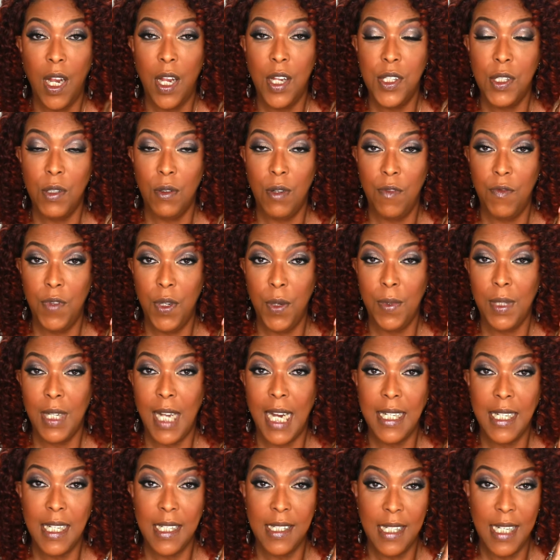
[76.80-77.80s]
So if you would
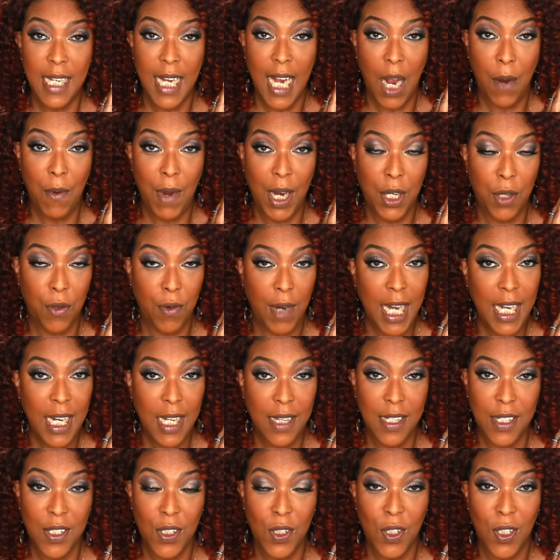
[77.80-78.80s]
like to see how I created
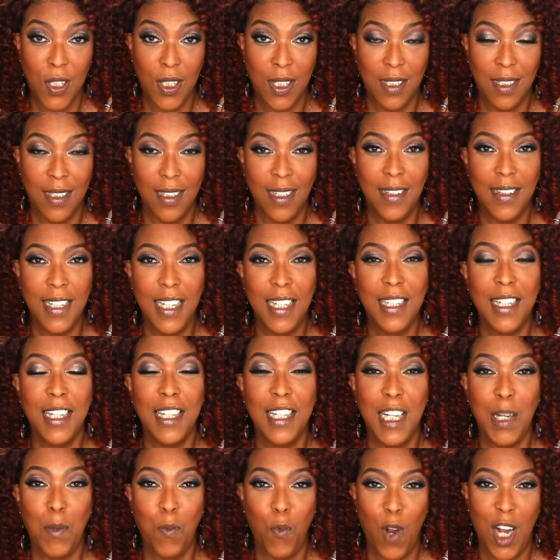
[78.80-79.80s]
this look, then
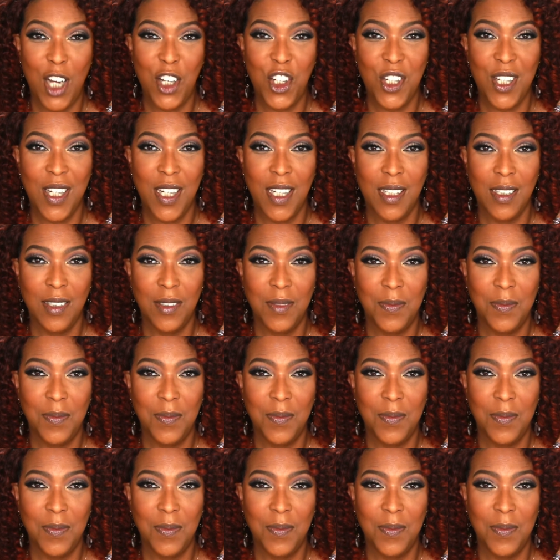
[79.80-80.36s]
keep watching.